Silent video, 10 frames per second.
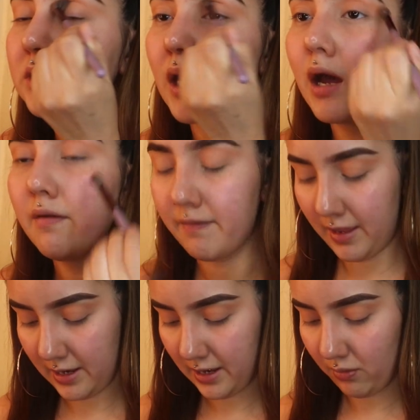soft.
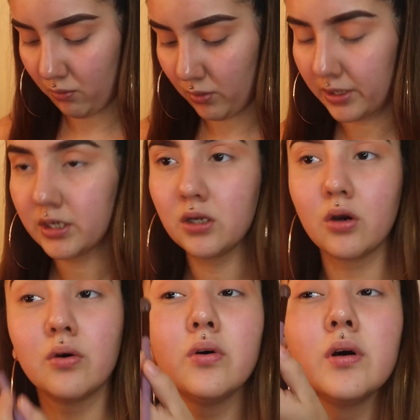And I want to
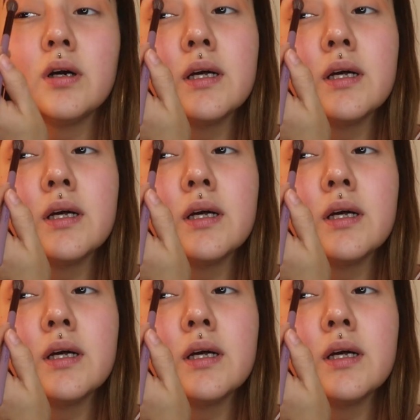go...